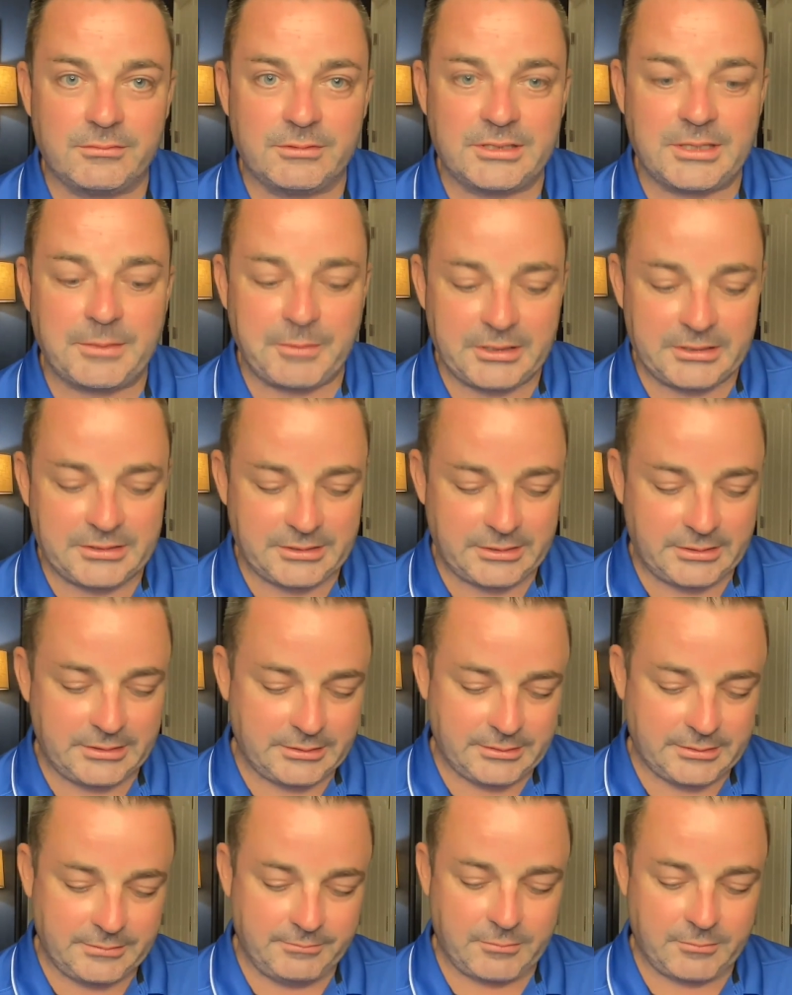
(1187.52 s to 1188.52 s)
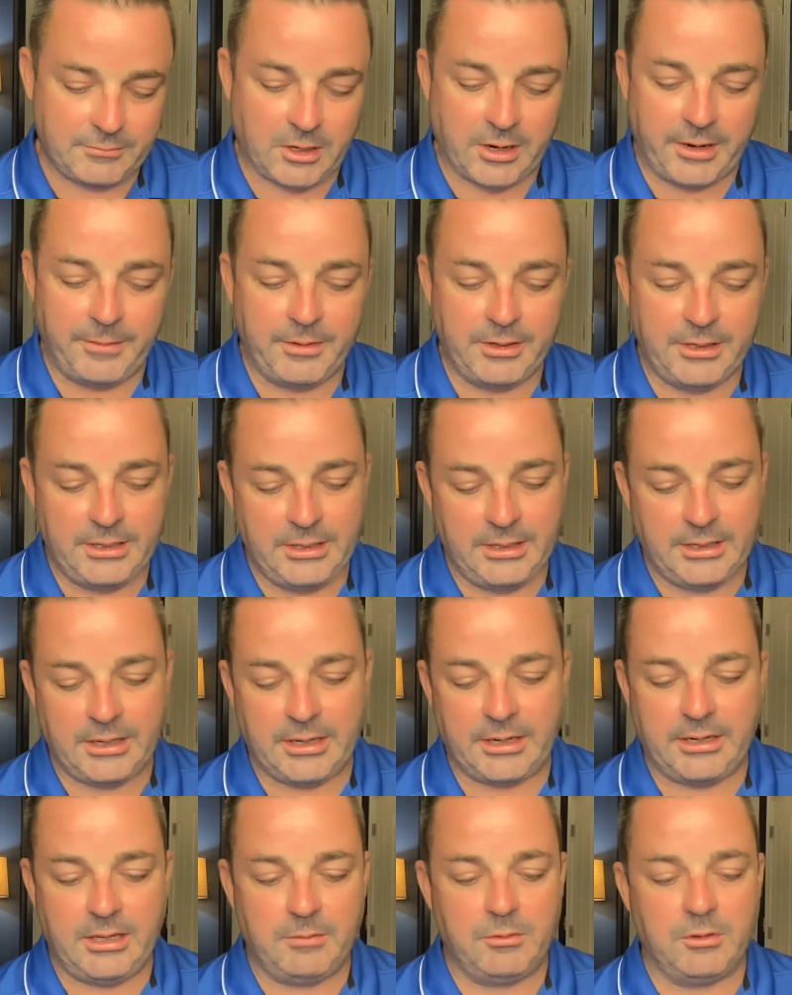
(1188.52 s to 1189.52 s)
Does that make sense? All right.
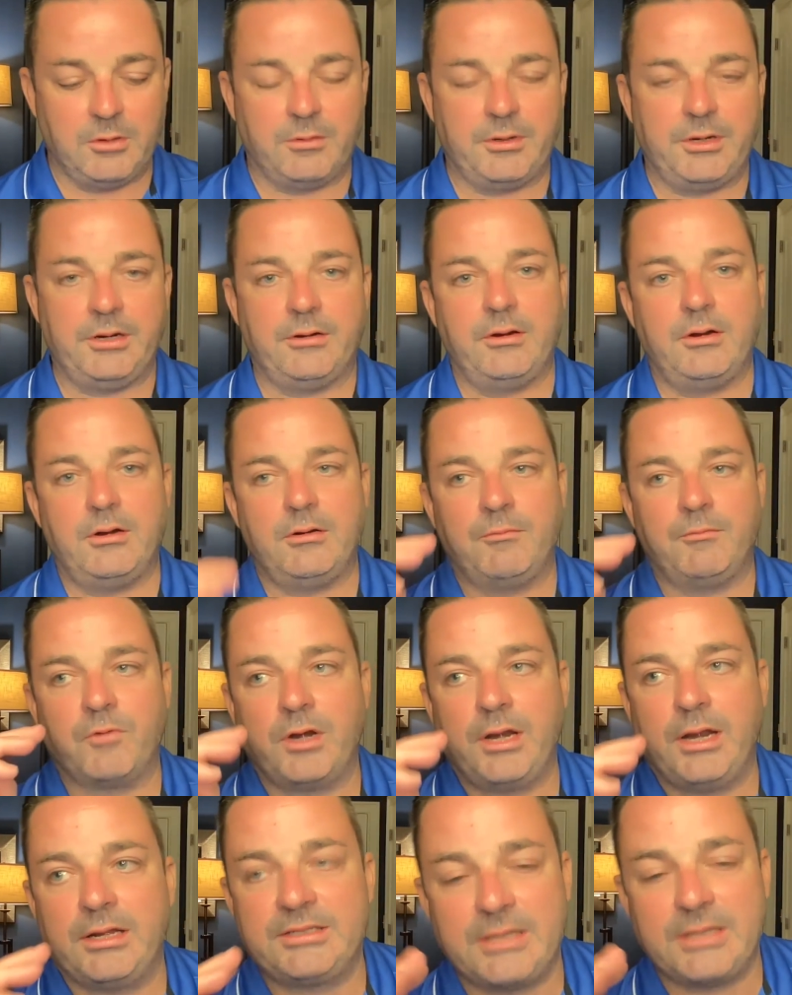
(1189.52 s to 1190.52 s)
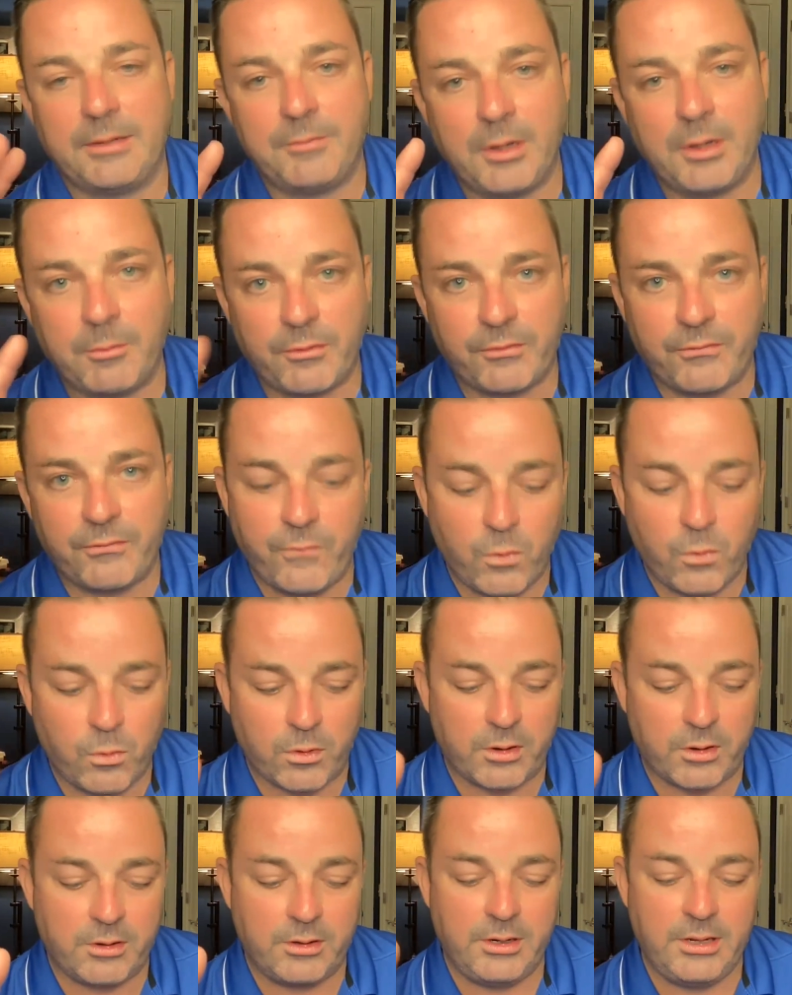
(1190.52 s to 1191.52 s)
Got to keep going here. I'm running out of time. Number
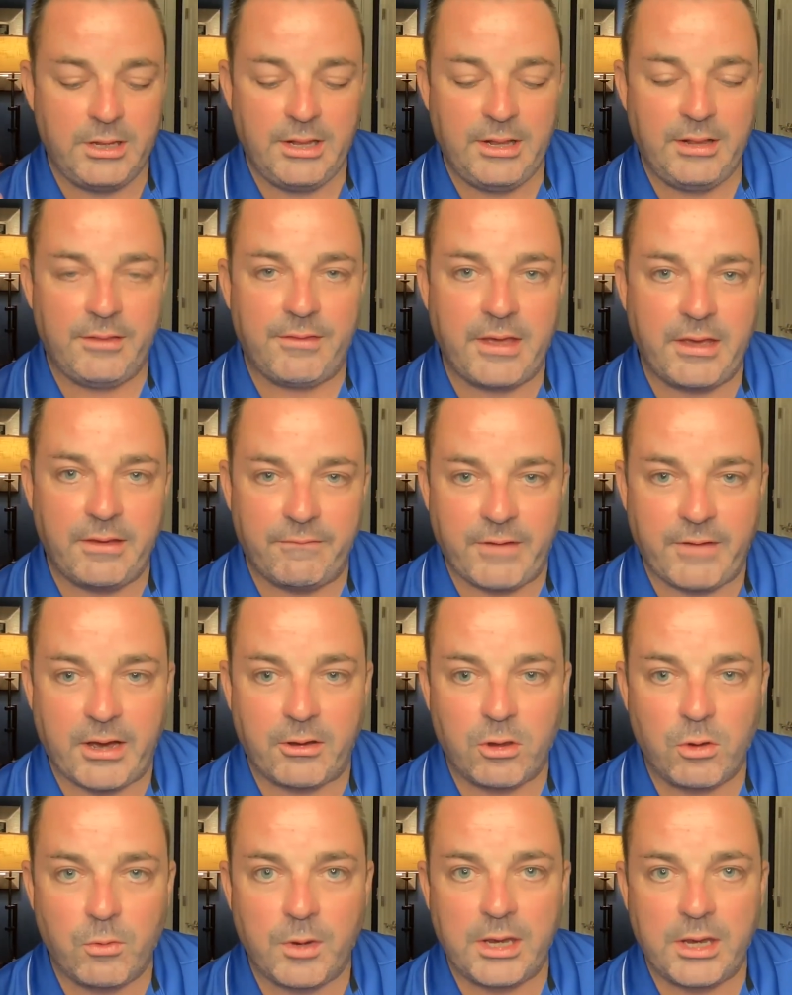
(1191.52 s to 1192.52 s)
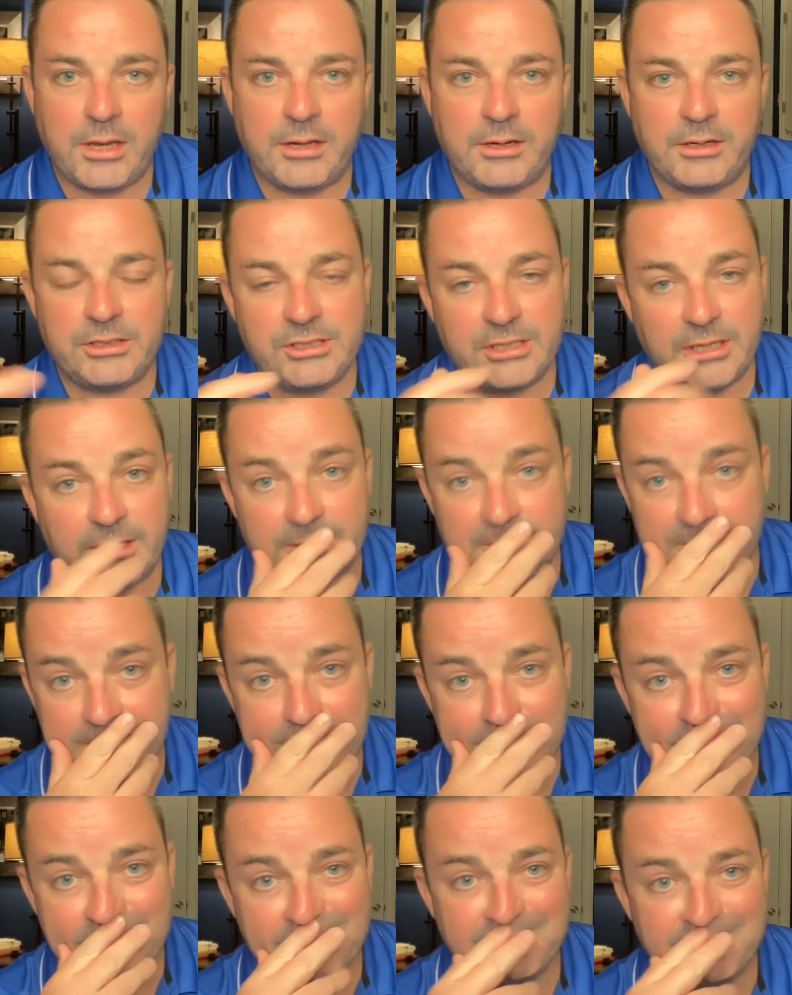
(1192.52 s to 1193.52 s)
4 They evaluate and adjust.